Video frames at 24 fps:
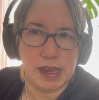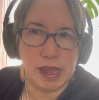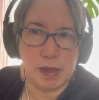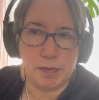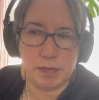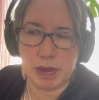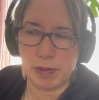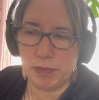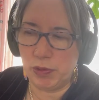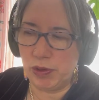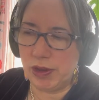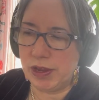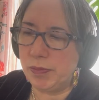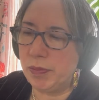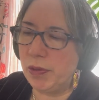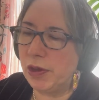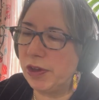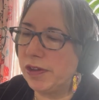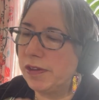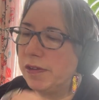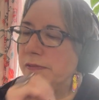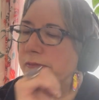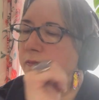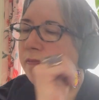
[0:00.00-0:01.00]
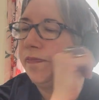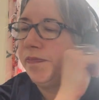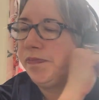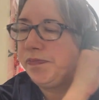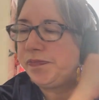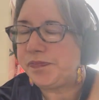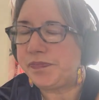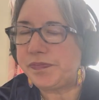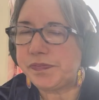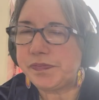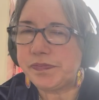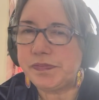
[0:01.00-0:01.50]
a memory book.
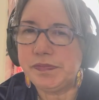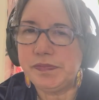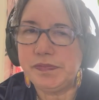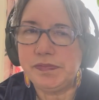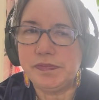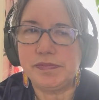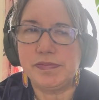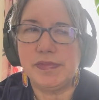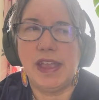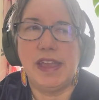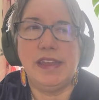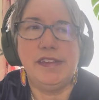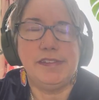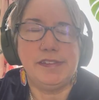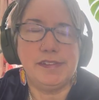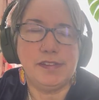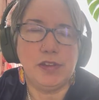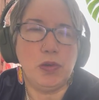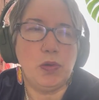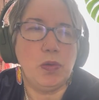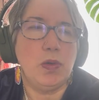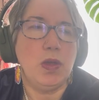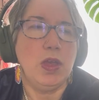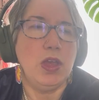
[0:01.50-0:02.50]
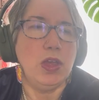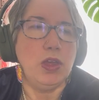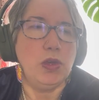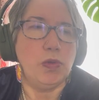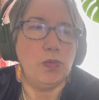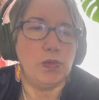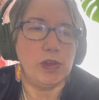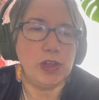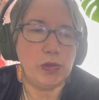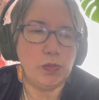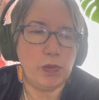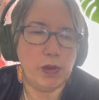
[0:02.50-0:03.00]
And so
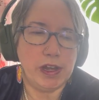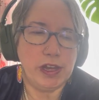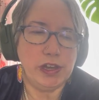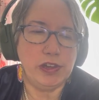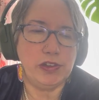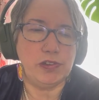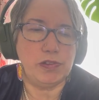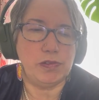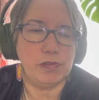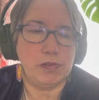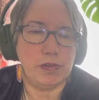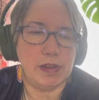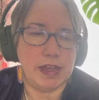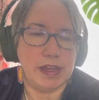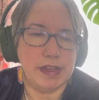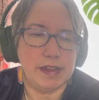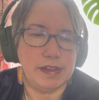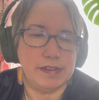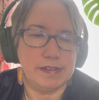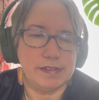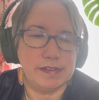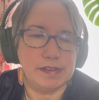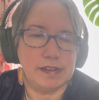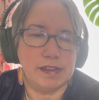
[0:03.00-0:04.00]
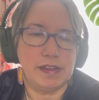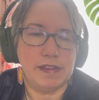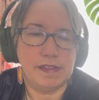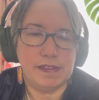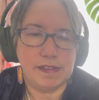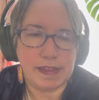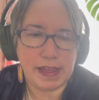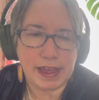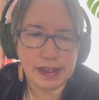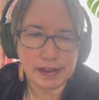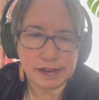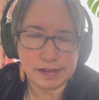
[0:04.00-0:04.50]
what you want to do is
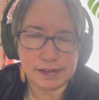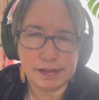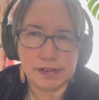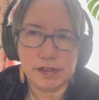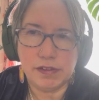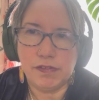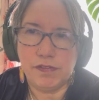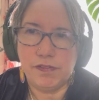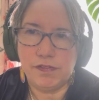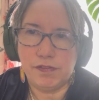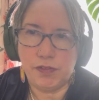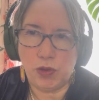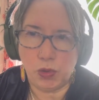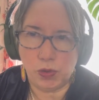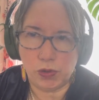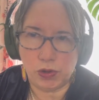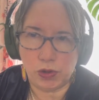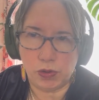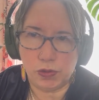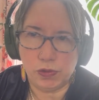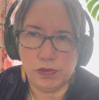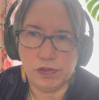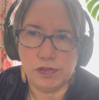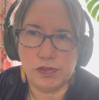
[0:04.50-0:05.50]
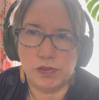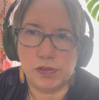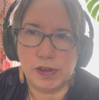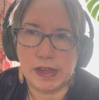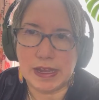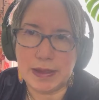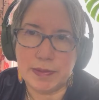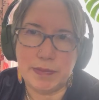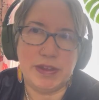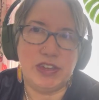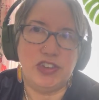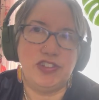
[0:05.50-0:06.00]
collect photos or
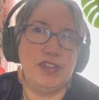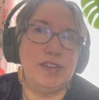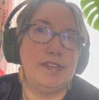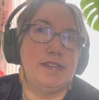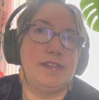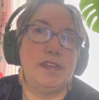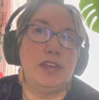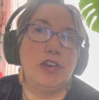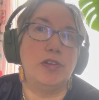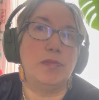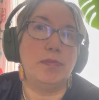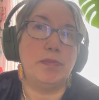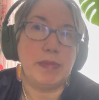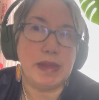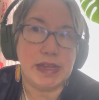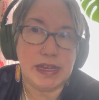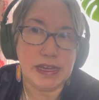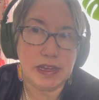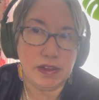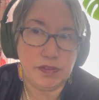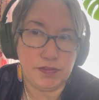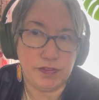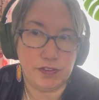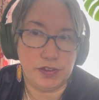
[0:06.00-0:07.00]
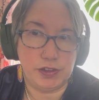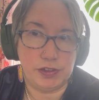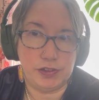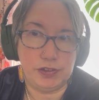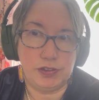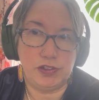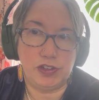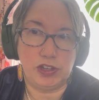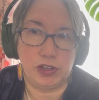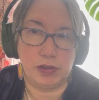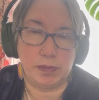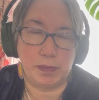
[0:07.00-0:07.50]
images that are meaningful
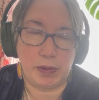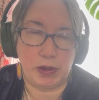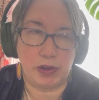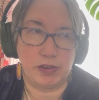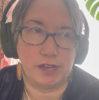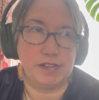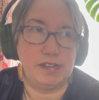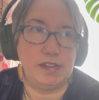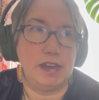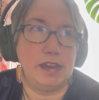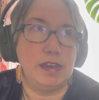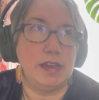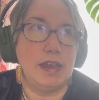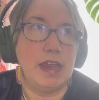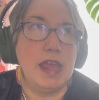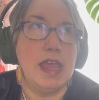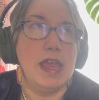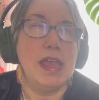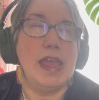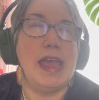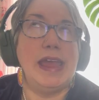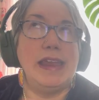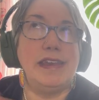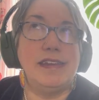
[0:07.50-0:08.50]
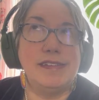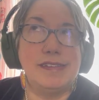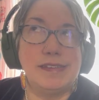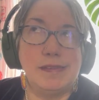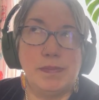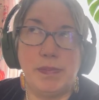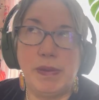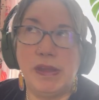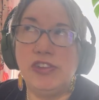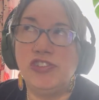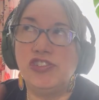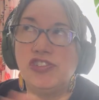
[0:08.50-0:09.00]
to your person, and
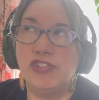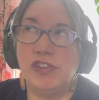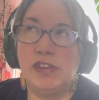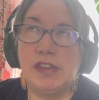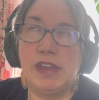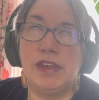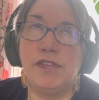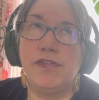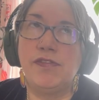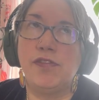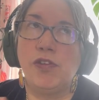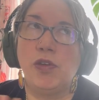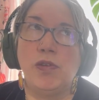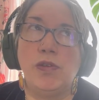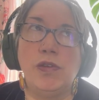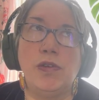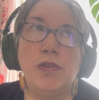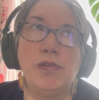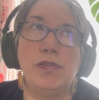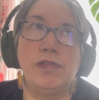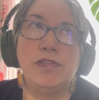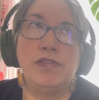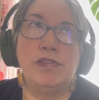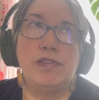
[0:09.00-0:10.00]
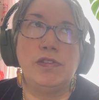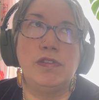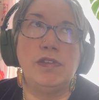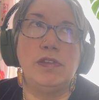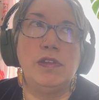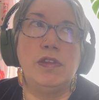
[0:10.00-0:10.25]
especially photos